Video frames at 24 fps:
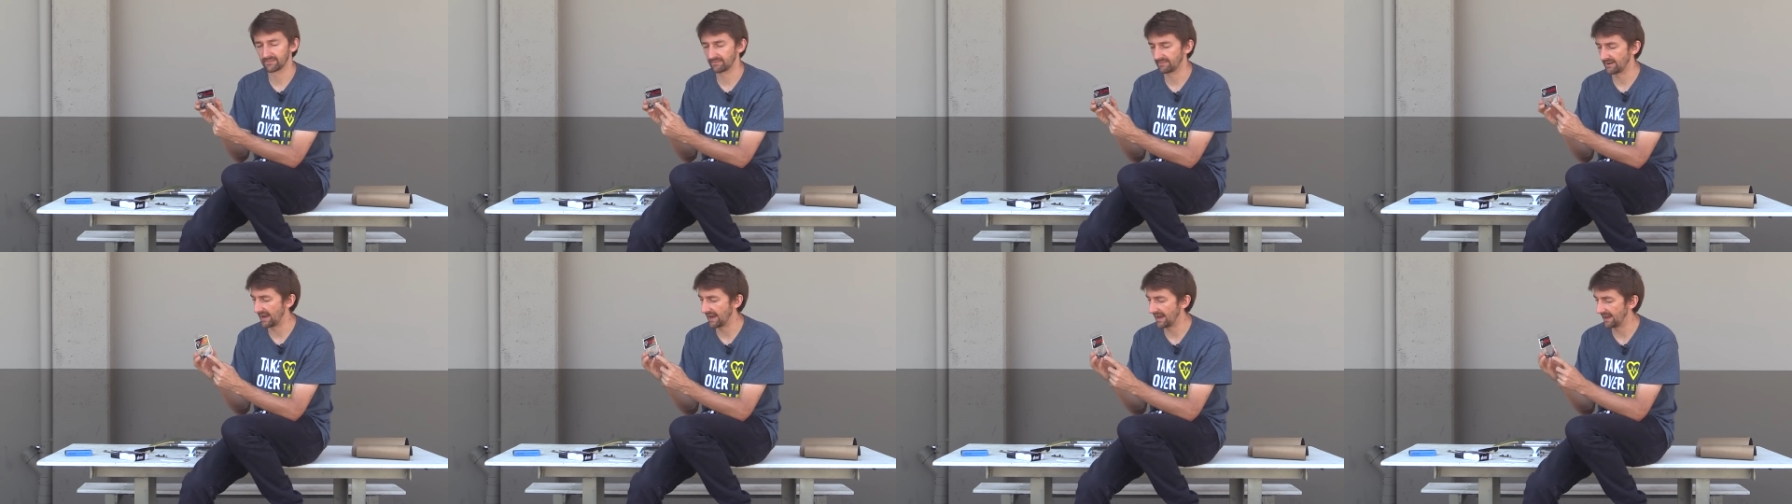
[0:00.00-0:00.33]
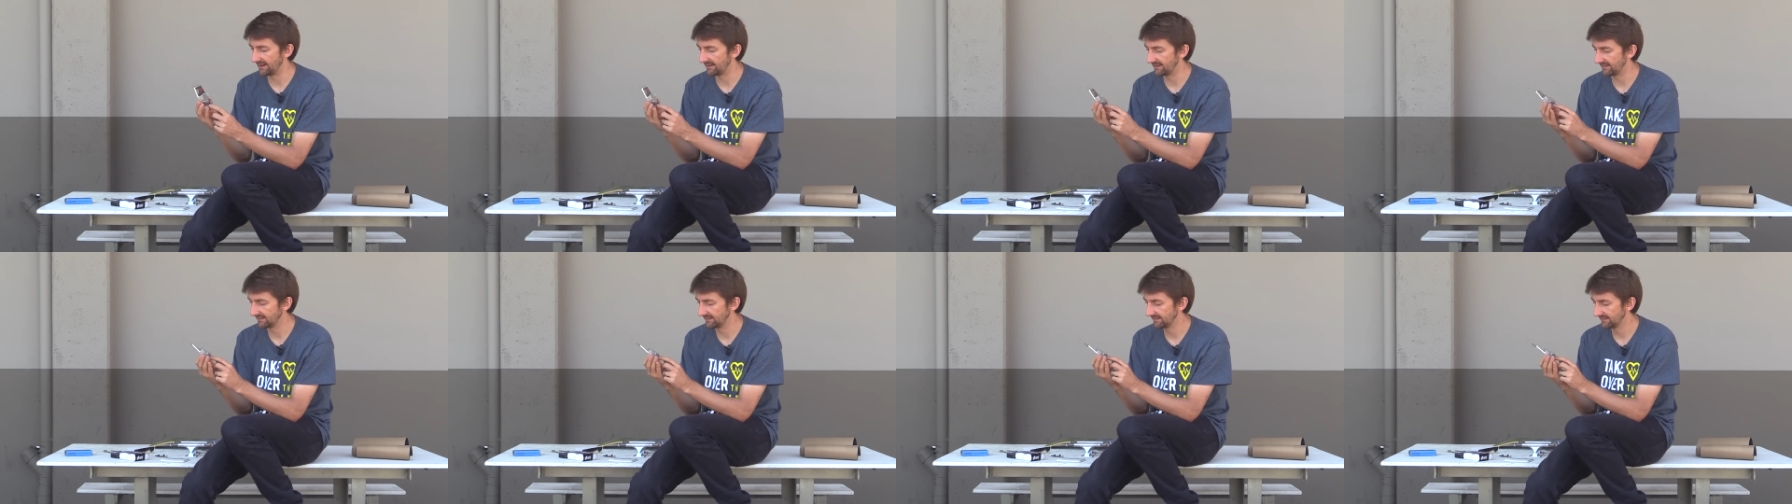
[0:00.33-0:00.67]

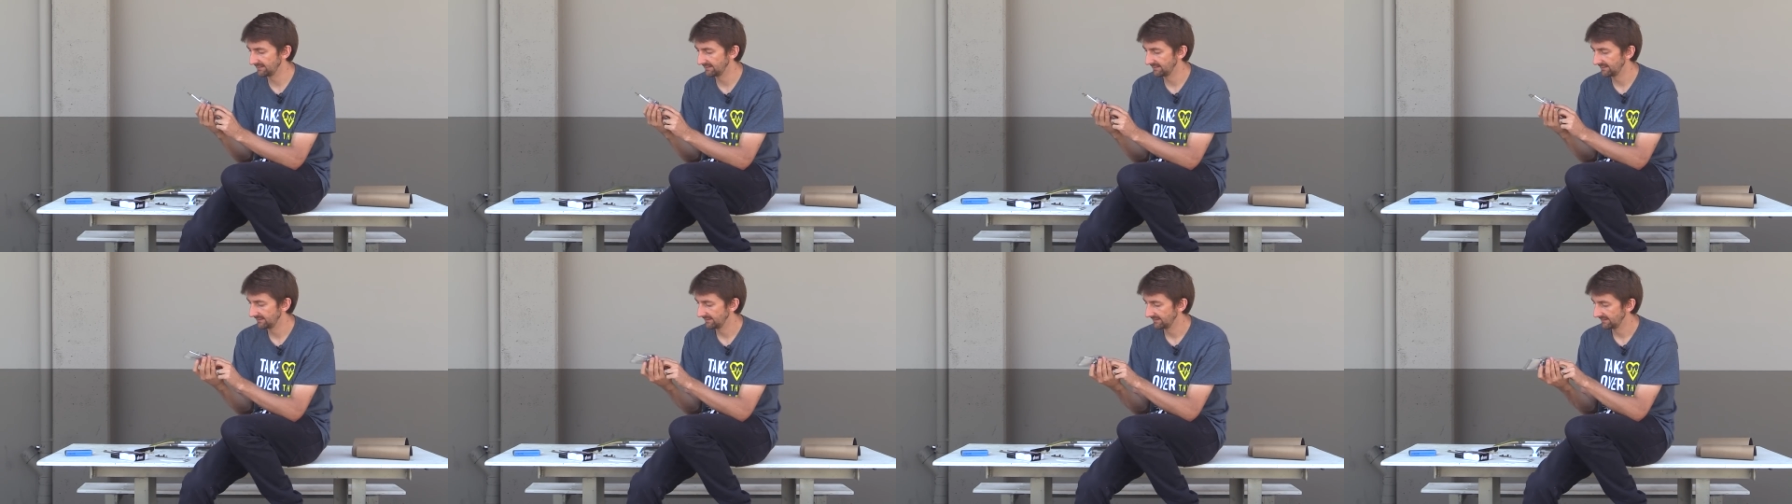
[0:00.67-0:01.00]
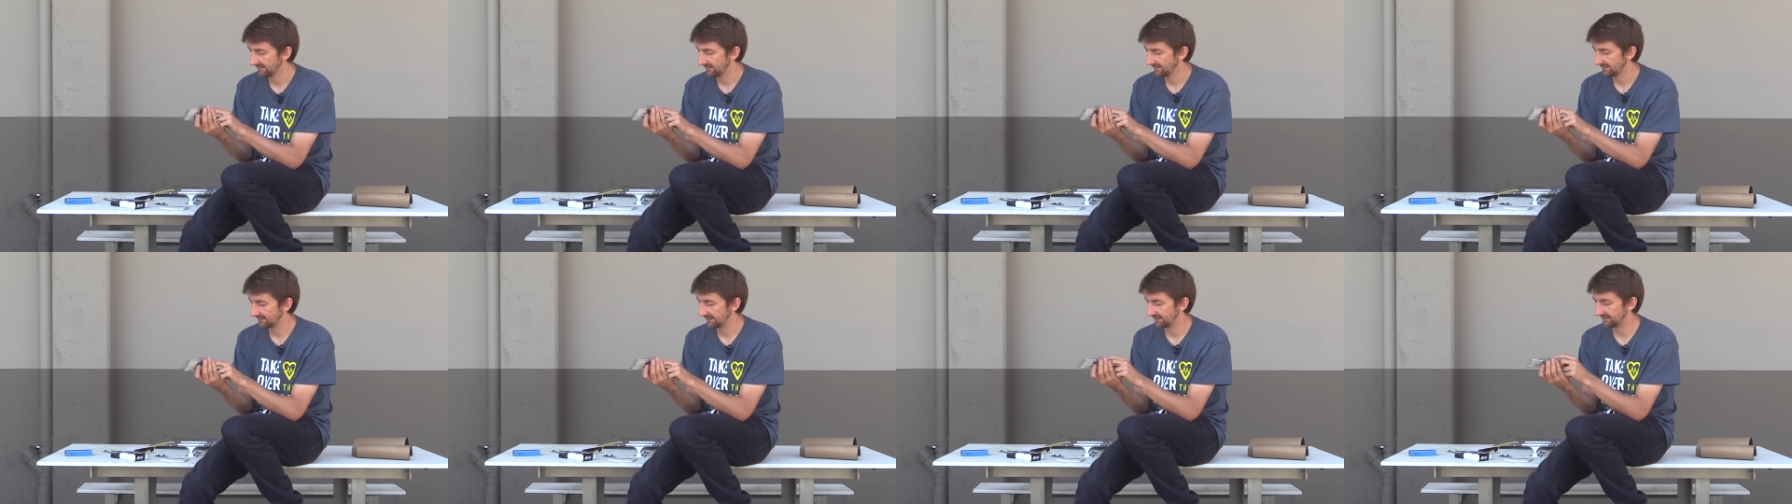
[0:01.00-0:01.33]
red,
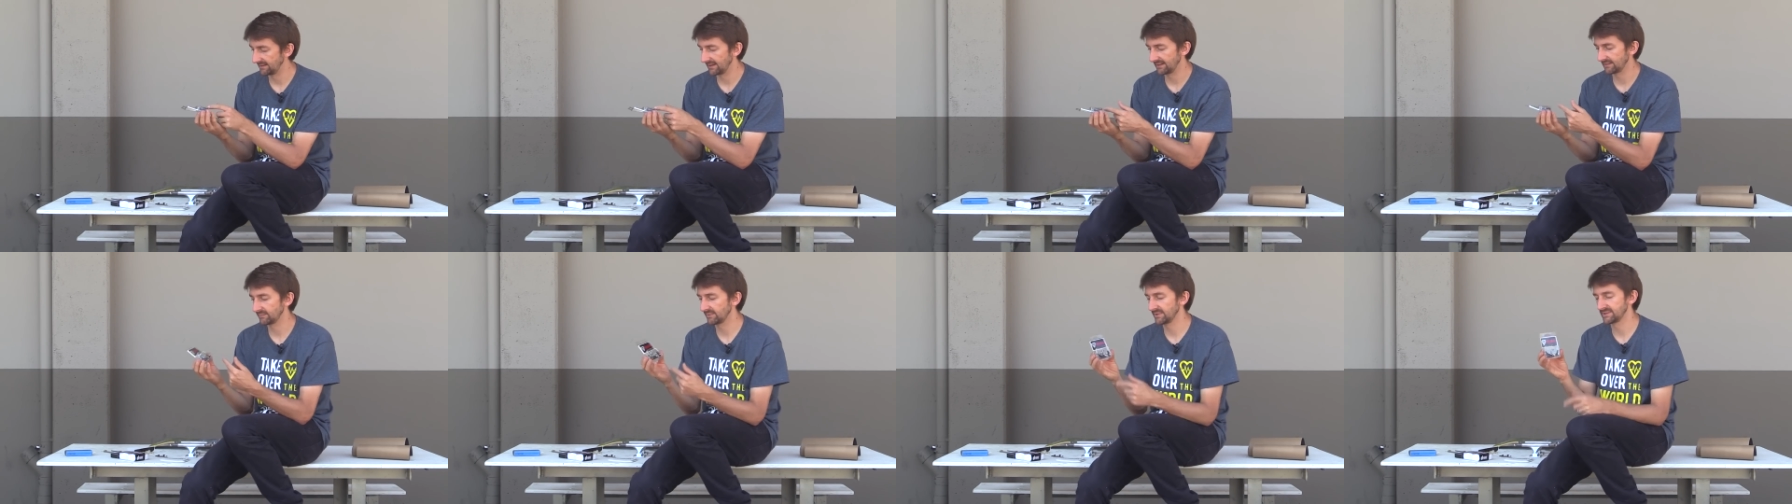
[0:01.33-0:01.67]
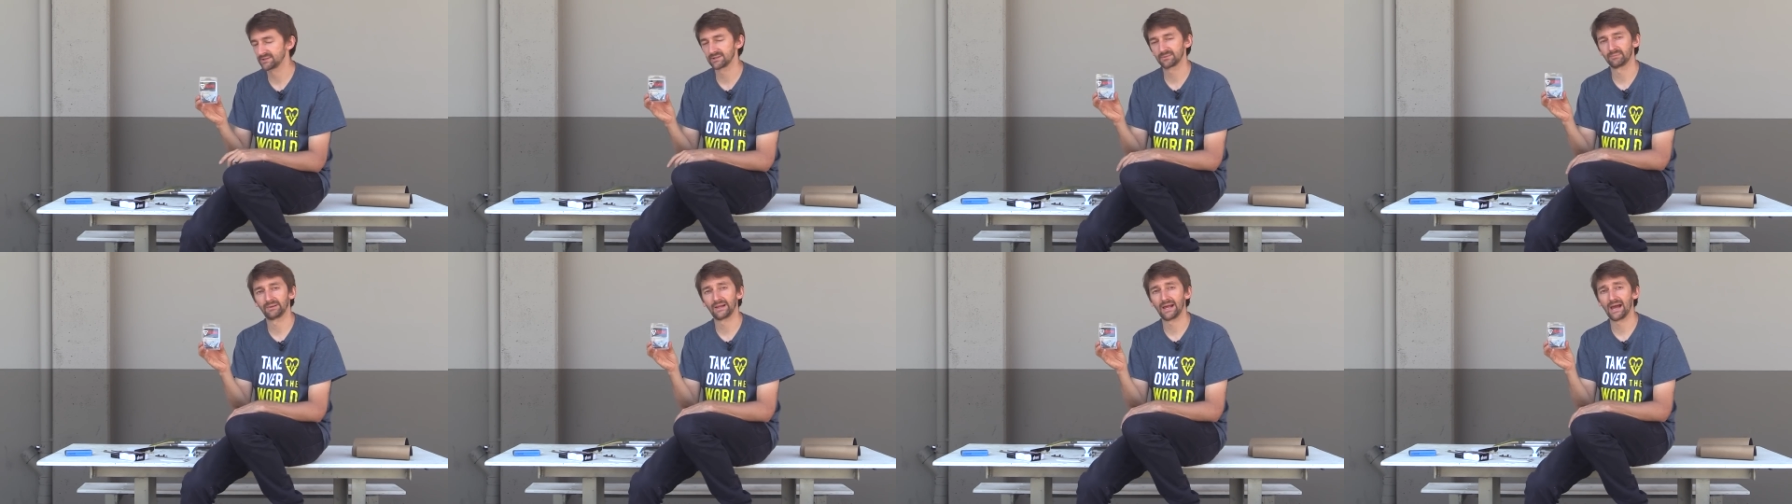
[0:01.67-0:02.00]
then the other
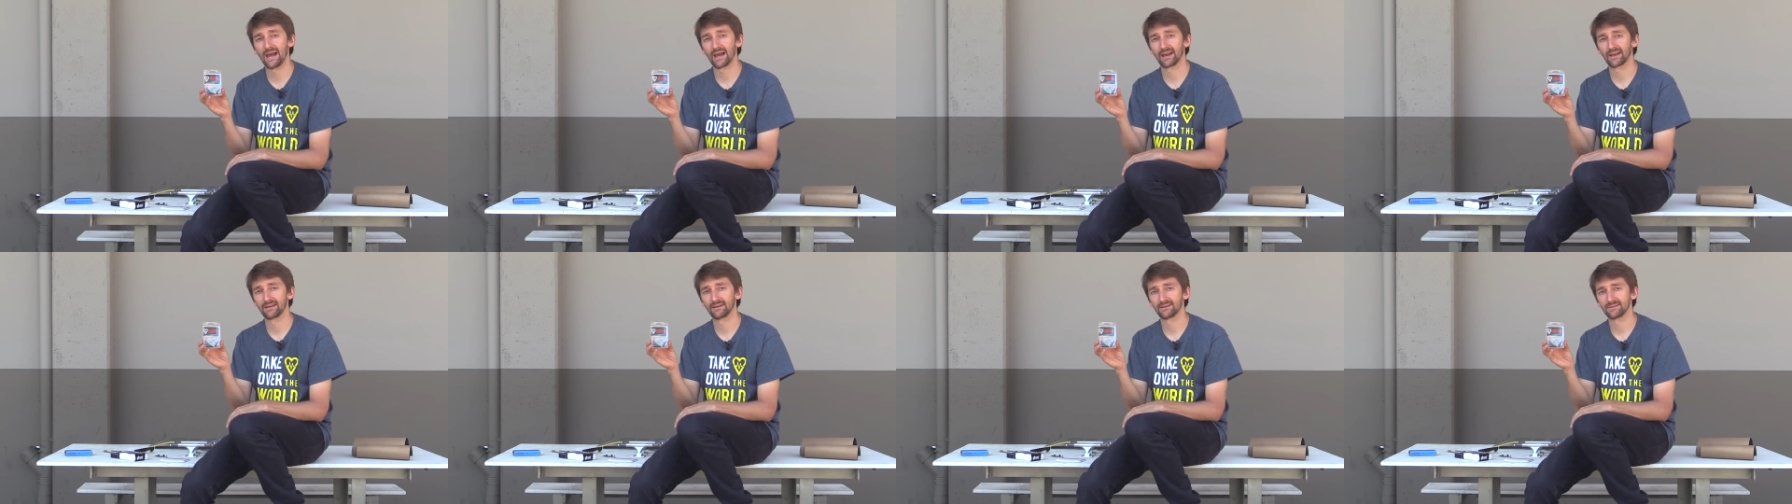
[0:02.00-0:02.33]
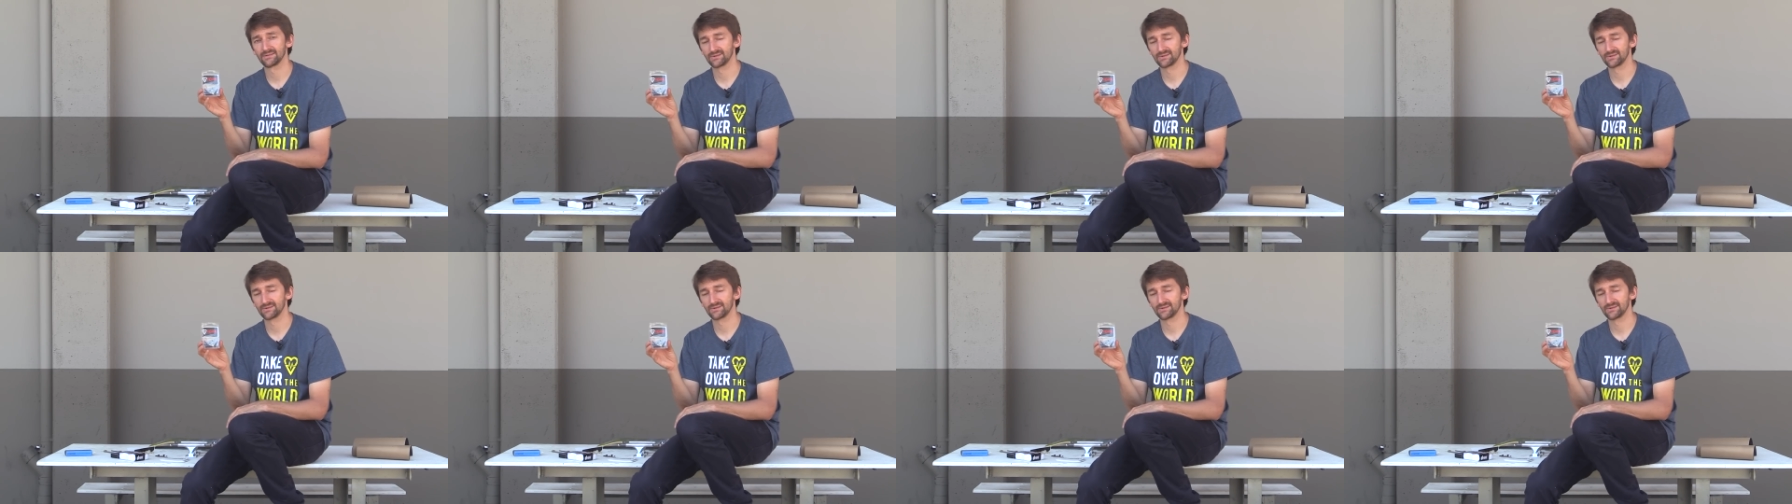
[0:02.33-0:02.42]
ones are black.